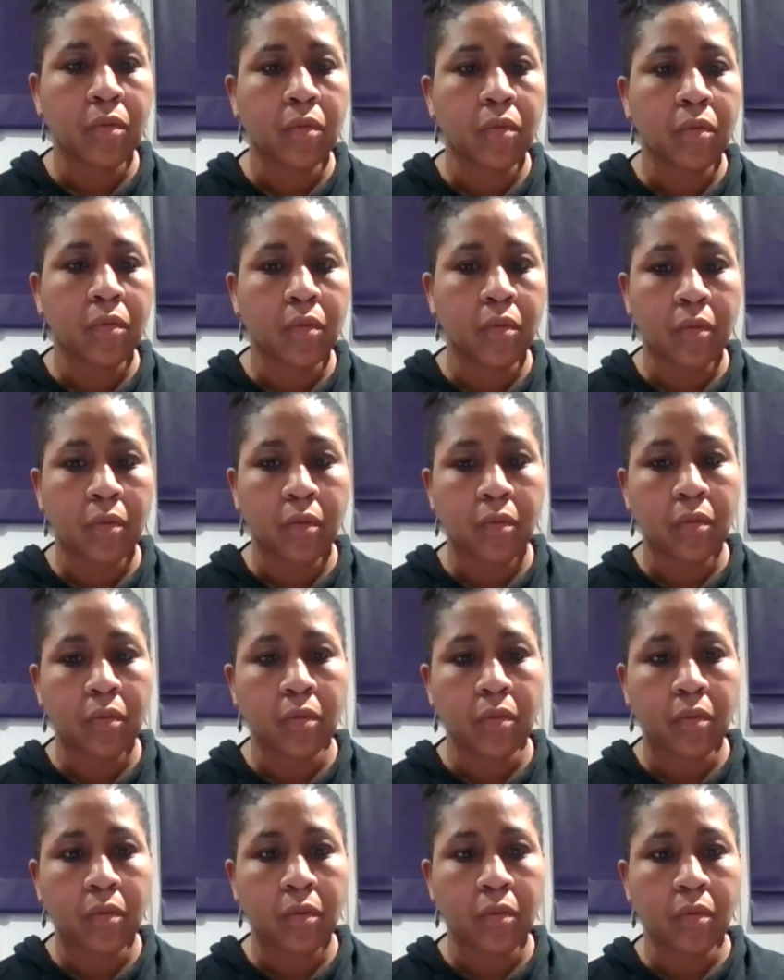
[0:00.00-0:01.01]
necessarily
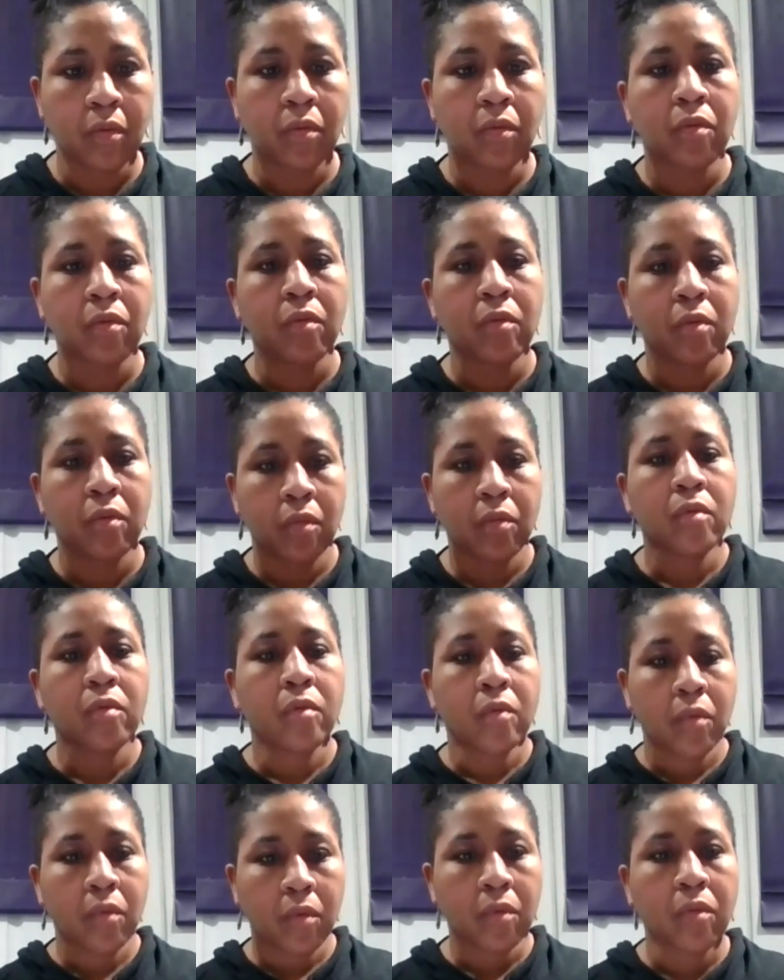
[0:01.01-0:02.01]
look like me. And the
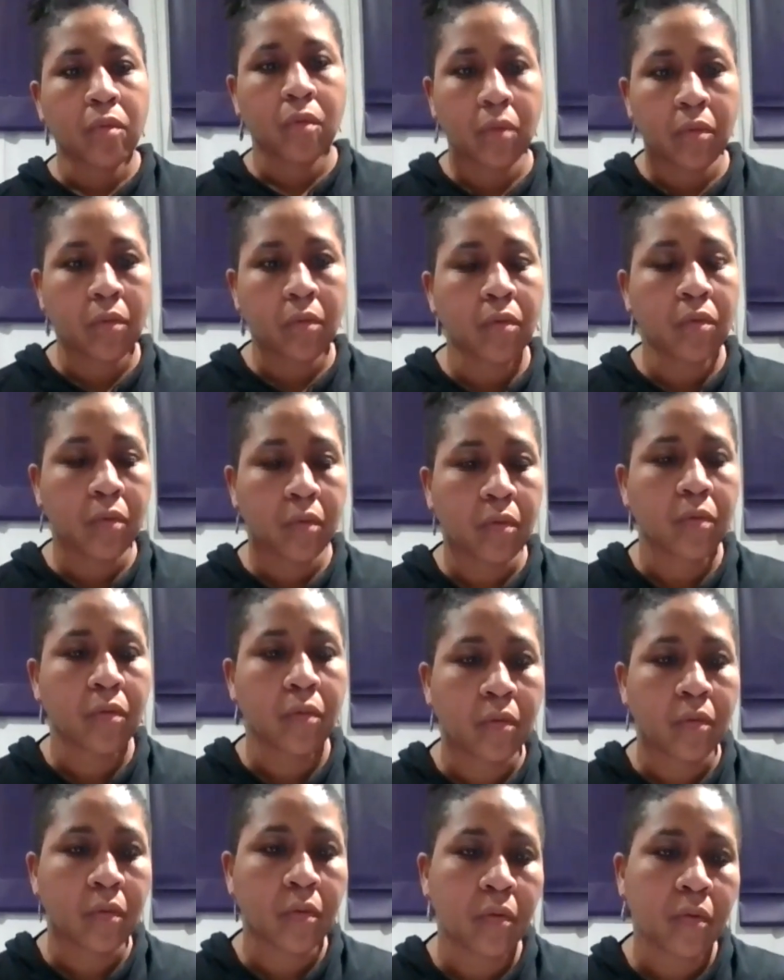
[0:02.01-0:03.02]
food, when we're thinking
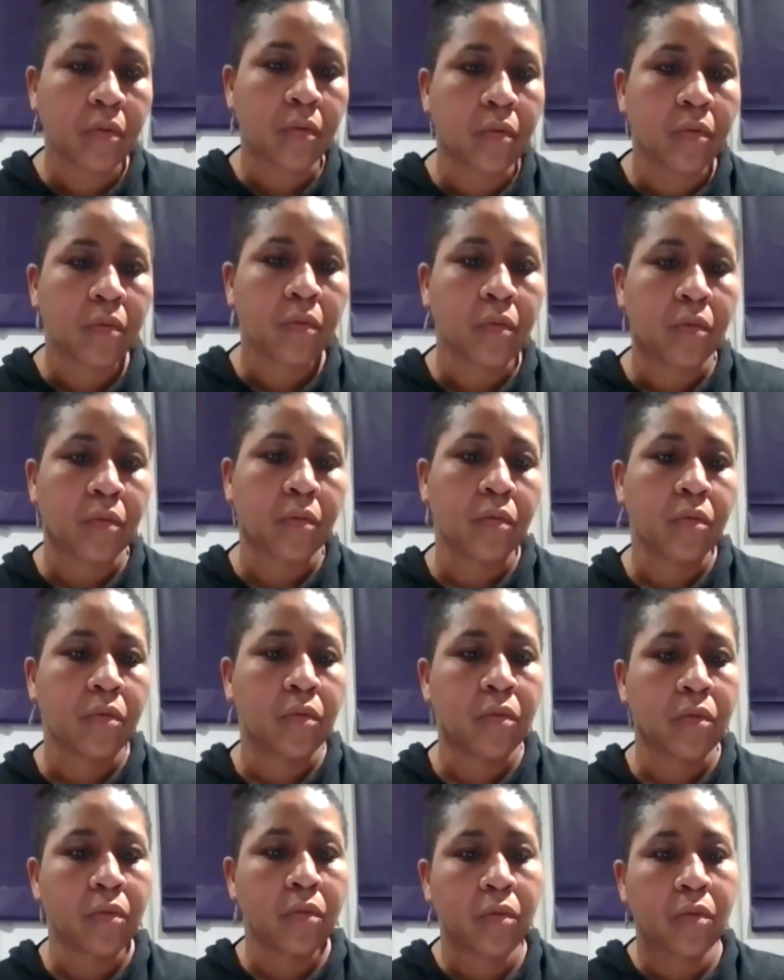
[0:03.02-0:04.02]
about local food,
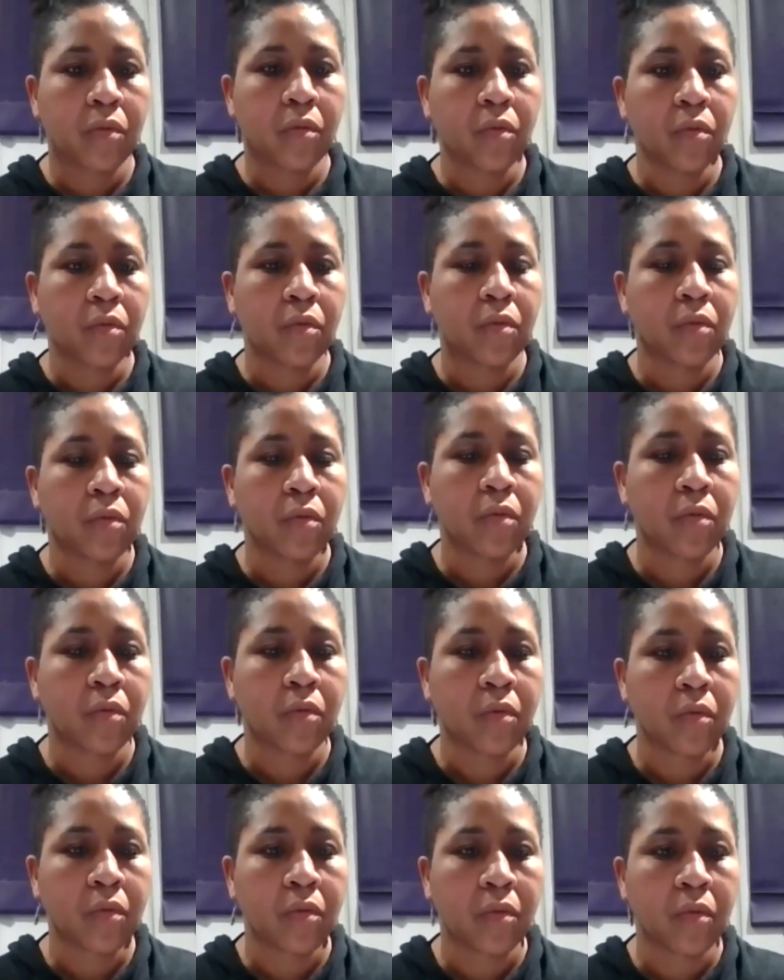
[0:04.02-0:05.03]
we're thinking very
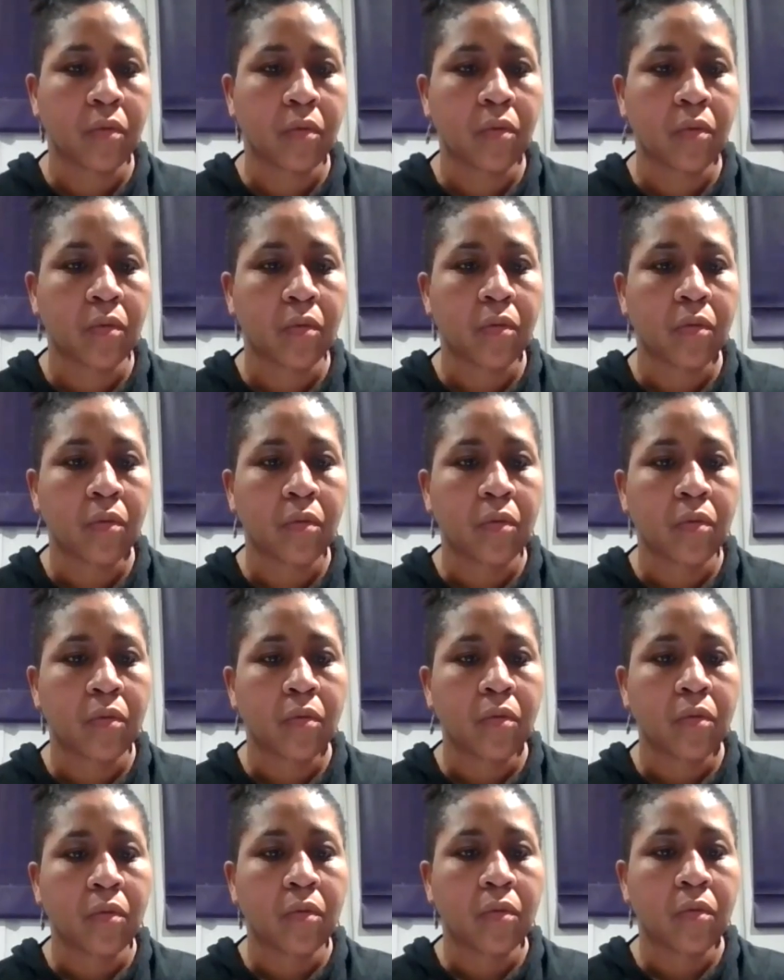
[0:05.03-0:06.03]
much about, oh, you
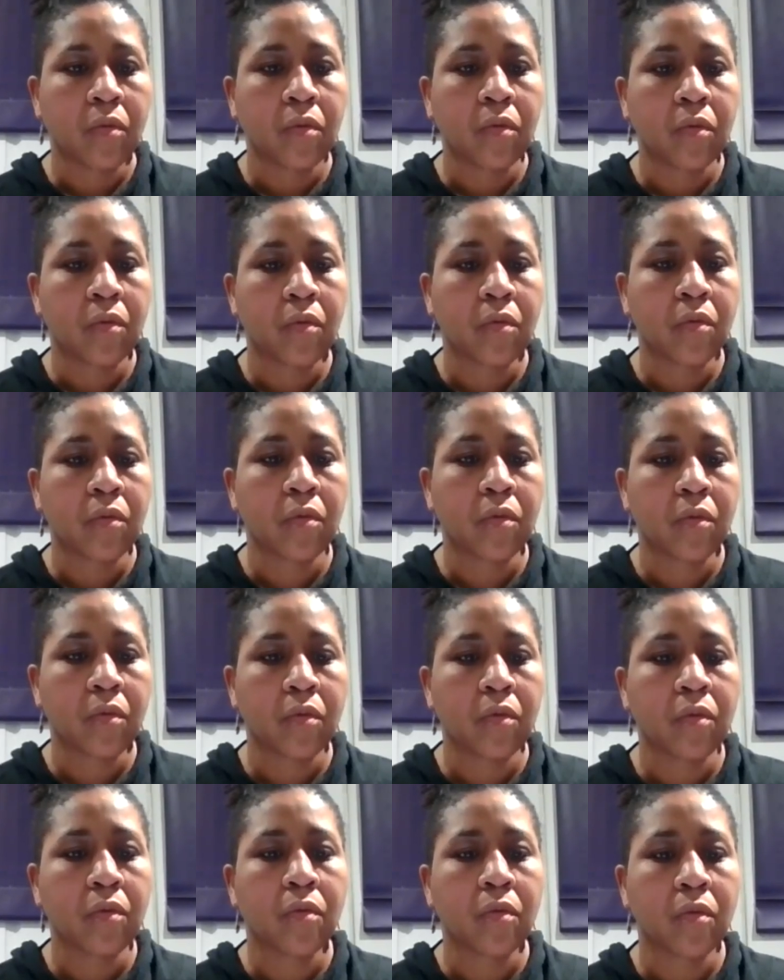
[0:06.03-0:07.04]
know, asparagus and
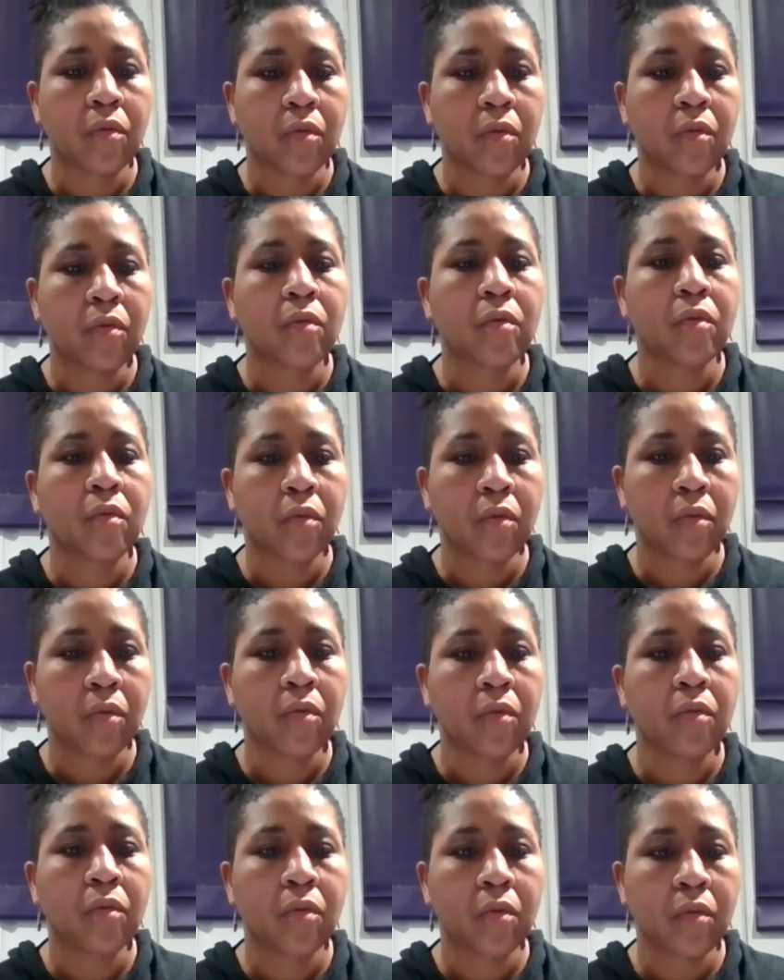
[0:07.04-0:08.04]
fiddleheads heads and
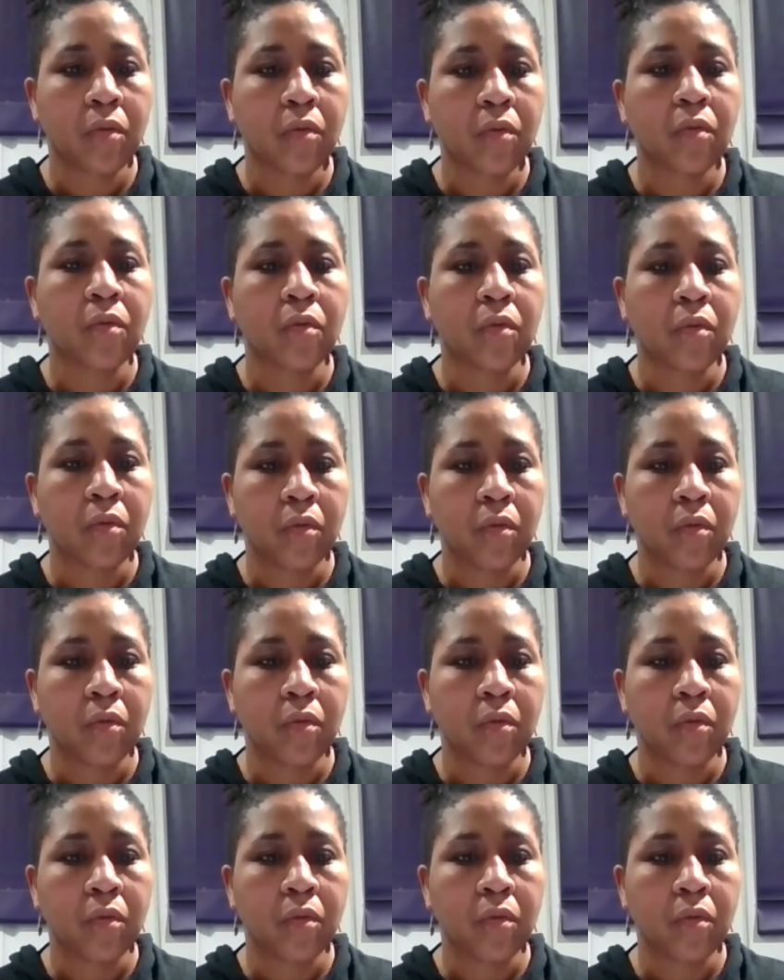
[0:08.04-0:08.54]
ramps, which